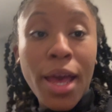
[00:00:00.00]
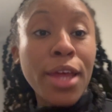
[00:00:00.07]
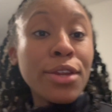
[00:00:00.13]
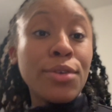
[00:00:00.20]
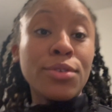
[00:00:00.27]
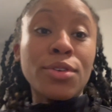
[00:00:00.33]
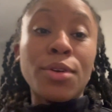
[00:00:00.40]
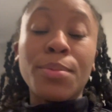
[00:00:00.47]

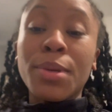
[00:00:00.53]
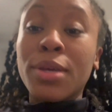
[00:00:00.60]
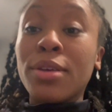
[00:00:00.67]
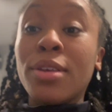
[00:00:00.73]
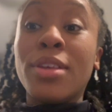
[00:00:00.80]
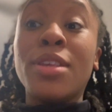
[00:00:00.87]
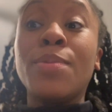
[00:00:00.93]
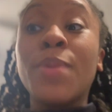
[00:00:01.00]
know it's gonna be
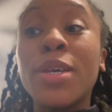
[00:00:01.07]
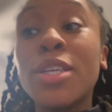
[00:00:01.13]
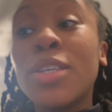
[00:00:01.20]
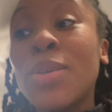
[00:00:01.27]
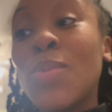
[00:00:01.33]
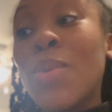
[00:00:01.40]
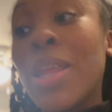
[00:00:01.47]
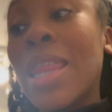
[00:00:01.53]
good,
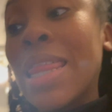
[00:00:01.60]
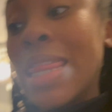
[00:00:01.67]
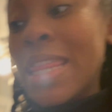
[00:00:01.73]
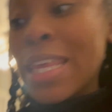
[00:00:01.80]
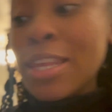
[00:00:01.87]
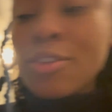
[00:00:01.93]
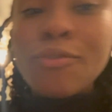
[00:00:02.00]
especially with this